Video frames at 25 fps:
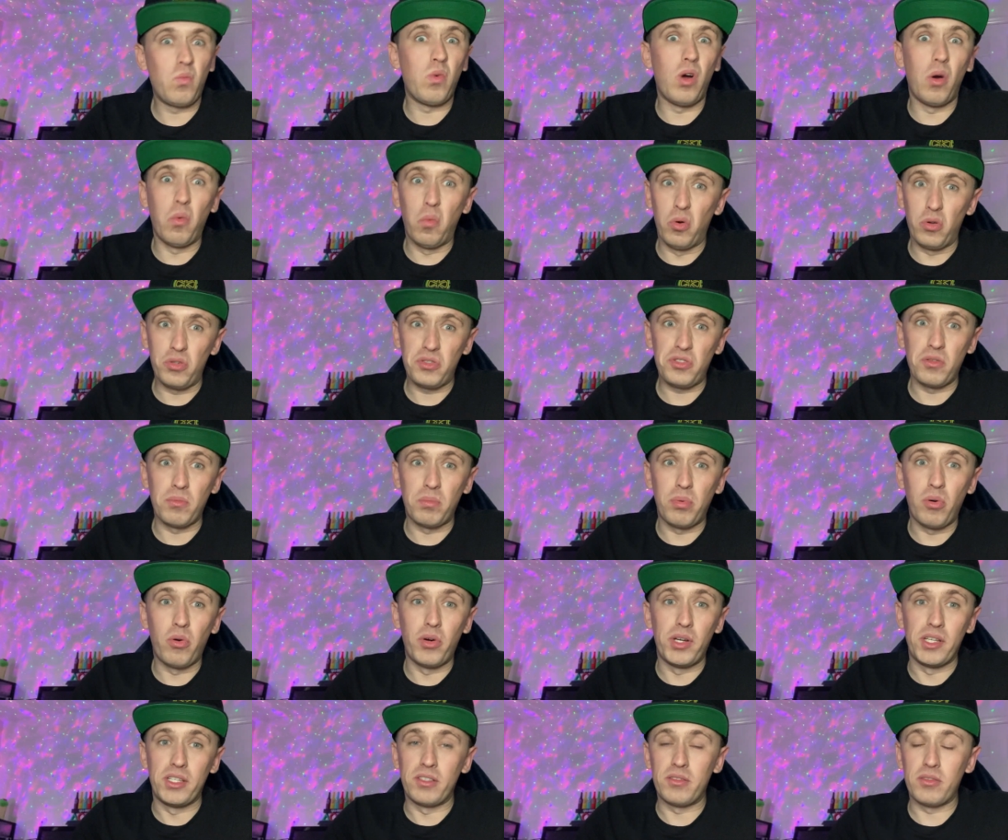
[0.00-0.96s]
well, what's the
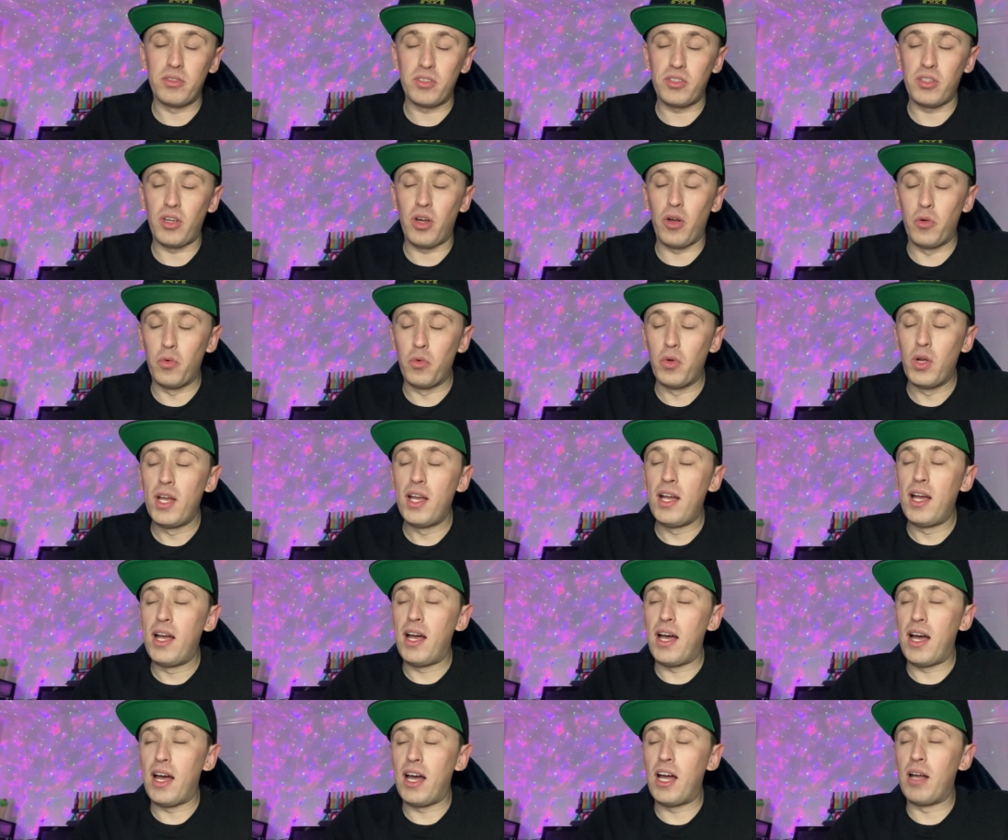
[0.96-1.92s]
point? So
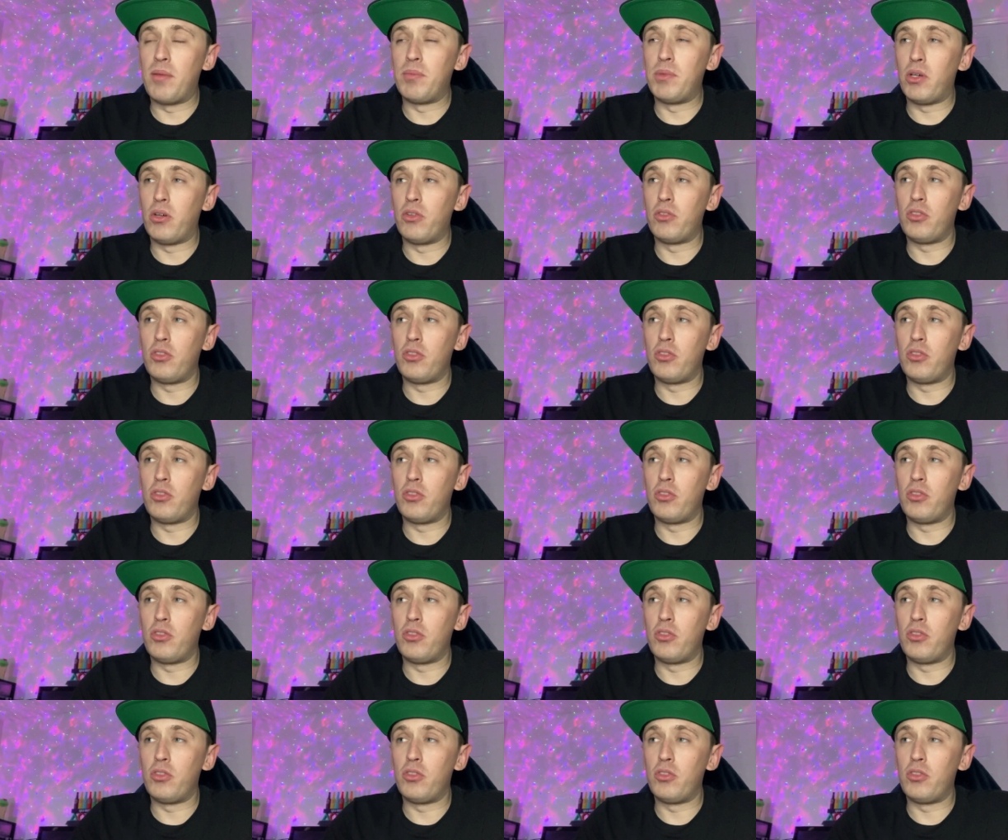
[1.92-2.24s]
um, no,